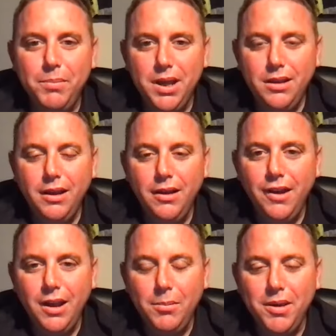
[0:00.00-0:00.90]
got a beard
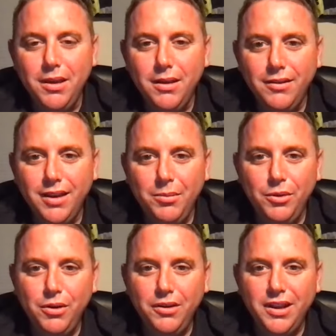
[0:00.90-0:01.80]
though, Jamie. He
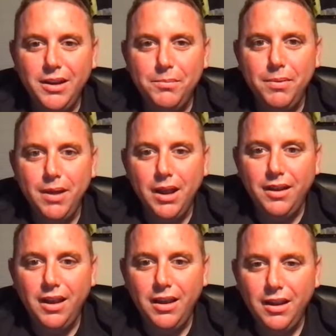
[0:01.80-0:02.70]
seems to always had a has
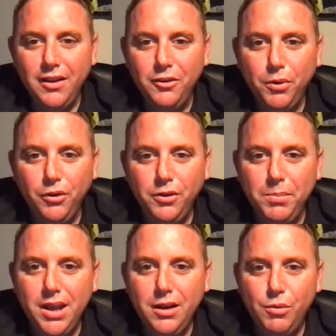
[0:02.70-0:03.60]
a sports a
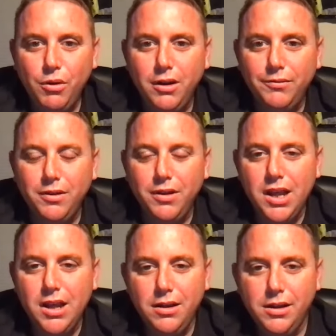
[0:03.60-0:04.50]
beard quite often now.